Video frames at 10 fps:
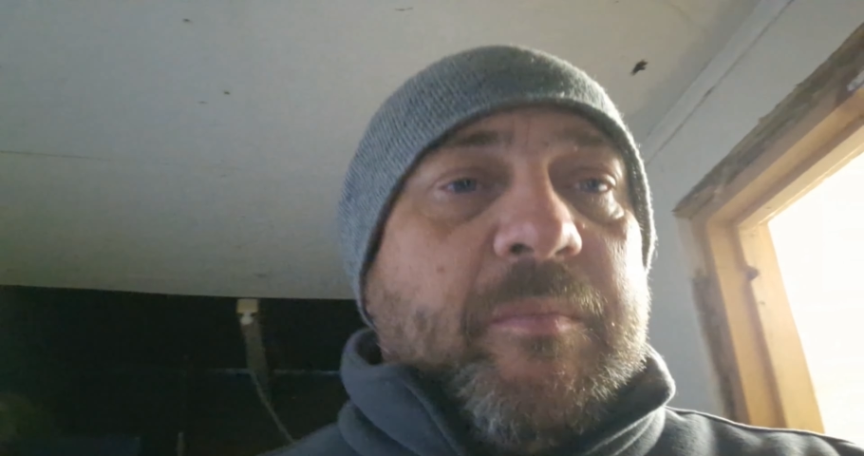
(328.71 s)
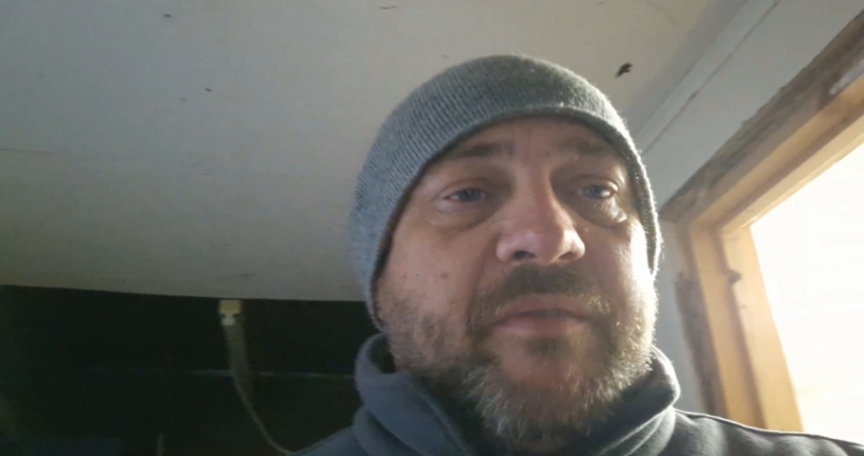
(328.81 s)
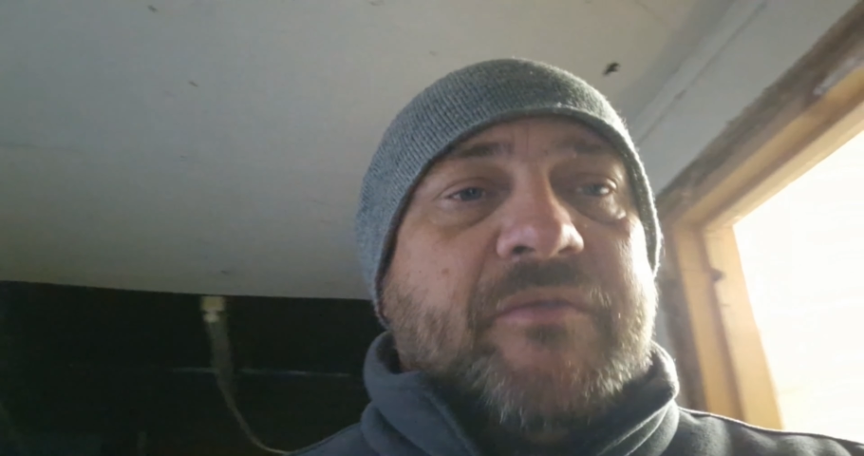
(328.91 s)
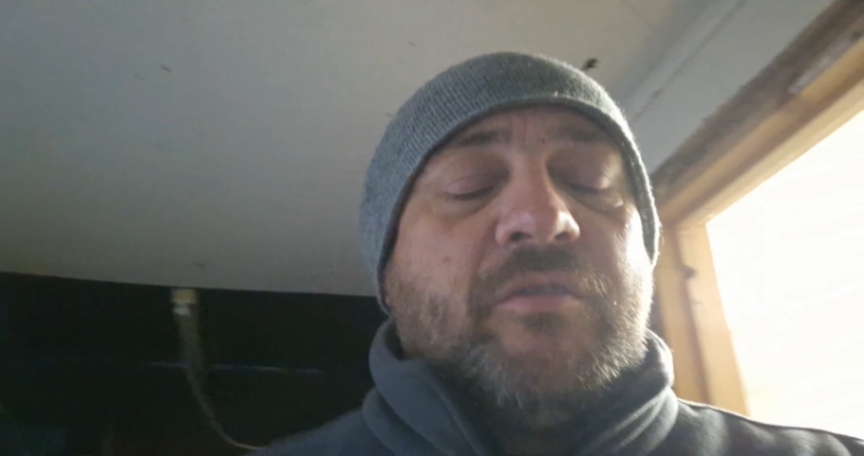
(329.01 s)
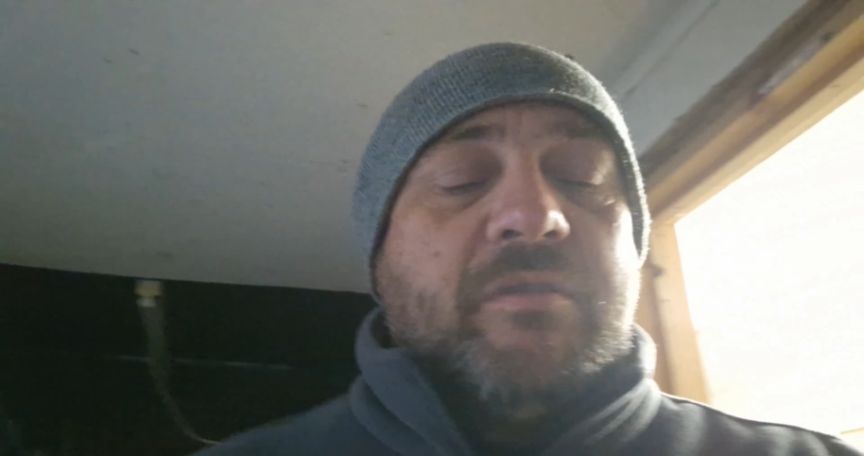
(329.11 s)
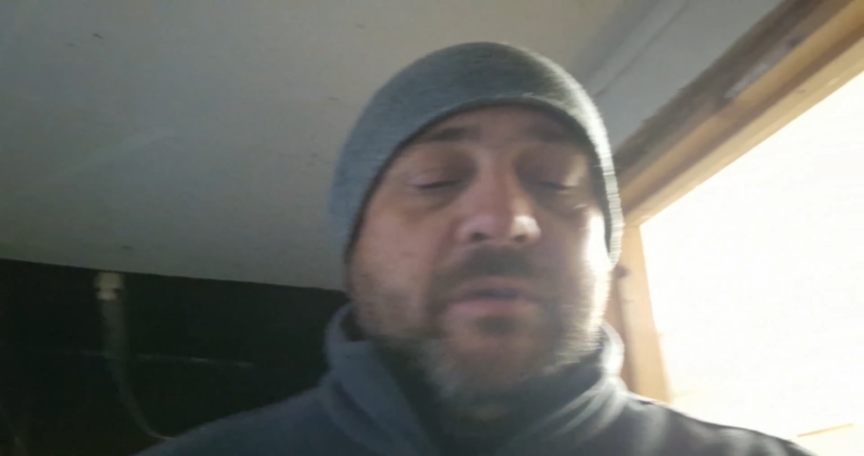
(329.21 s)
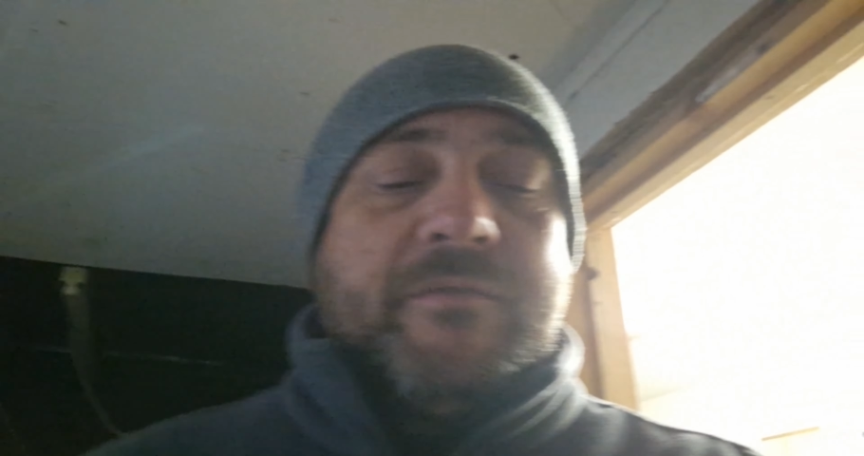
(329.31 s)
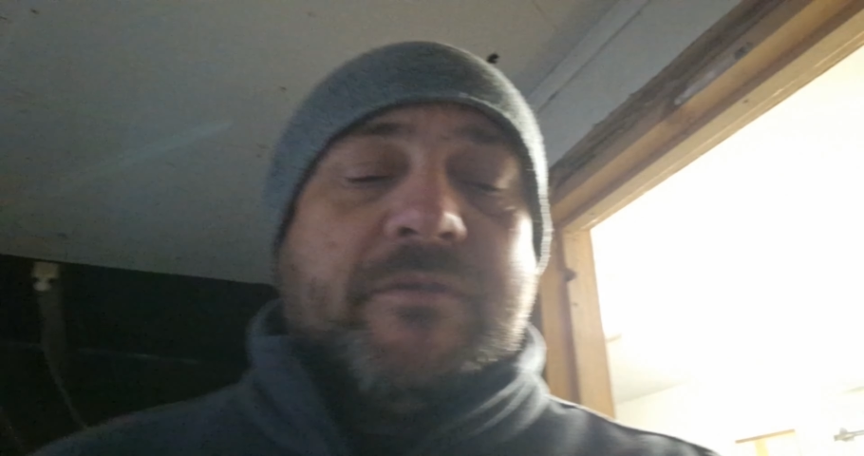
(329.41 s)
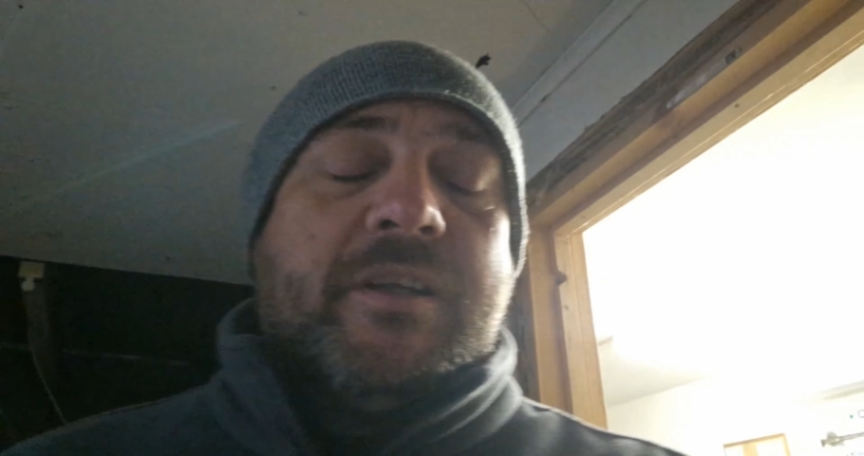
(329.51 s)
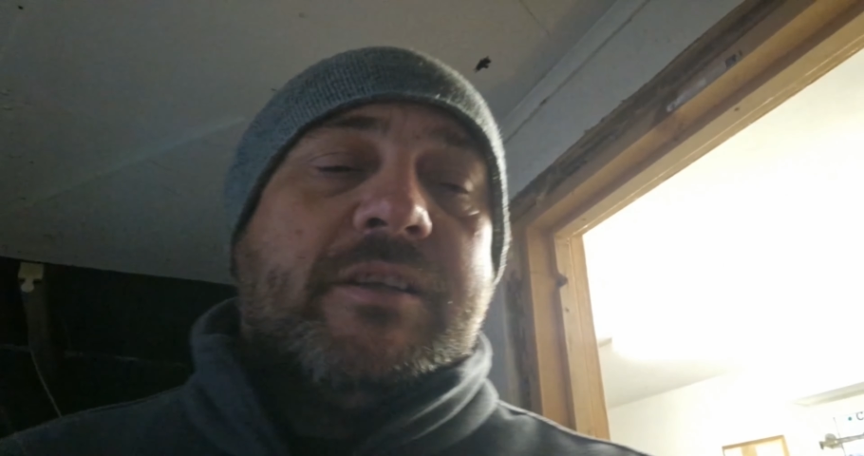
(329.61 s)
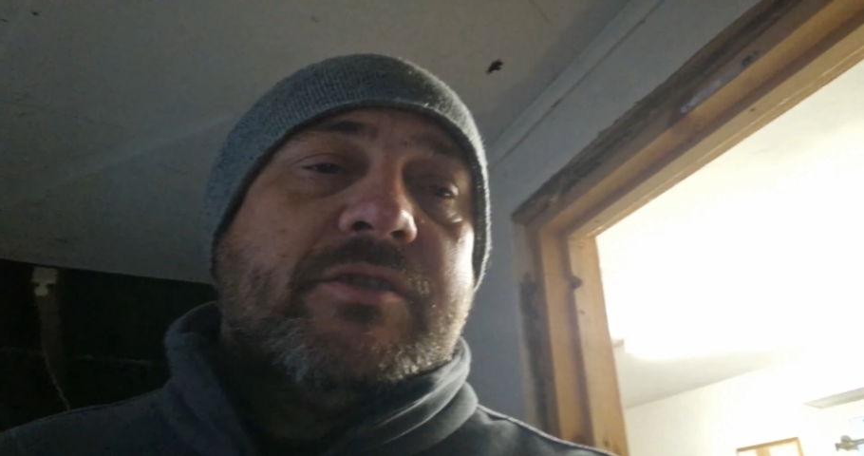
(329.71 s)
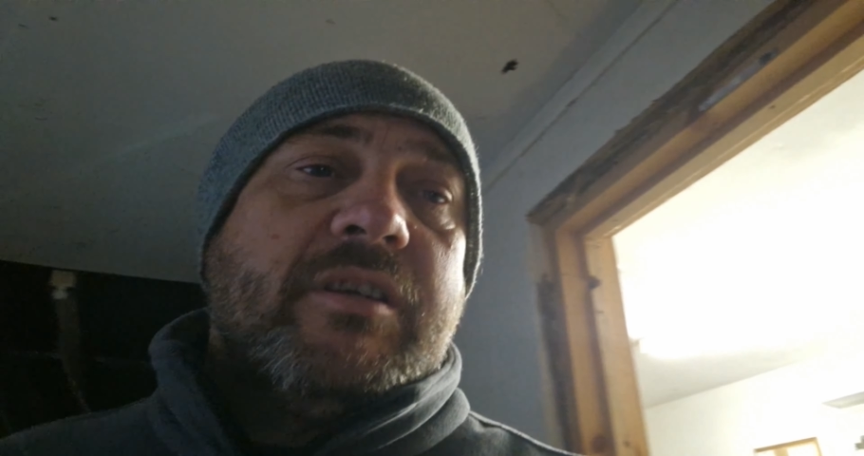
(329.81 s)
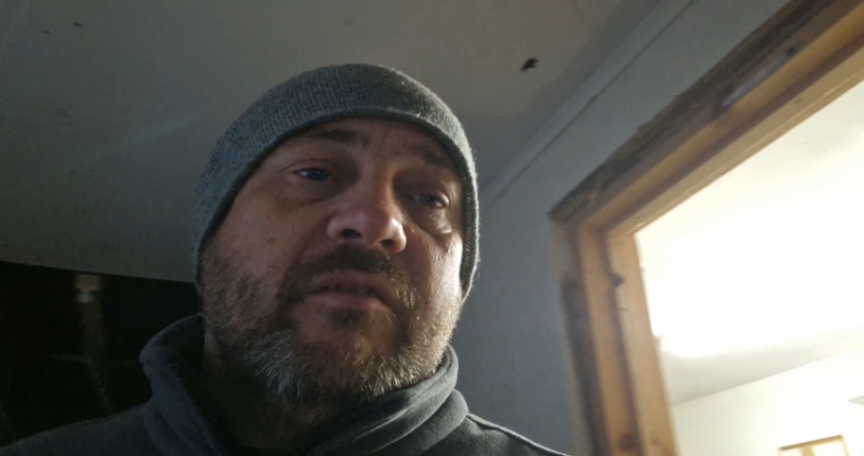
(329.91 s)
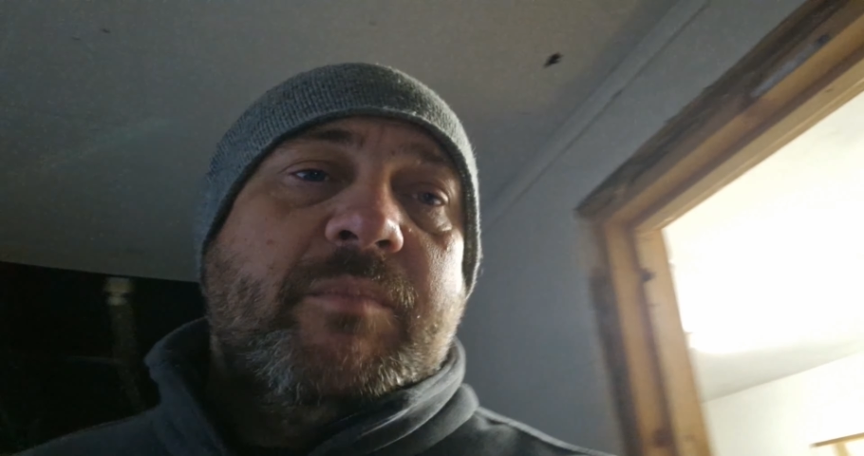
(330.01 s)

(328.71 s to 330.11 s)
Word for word: but before I went for lunch,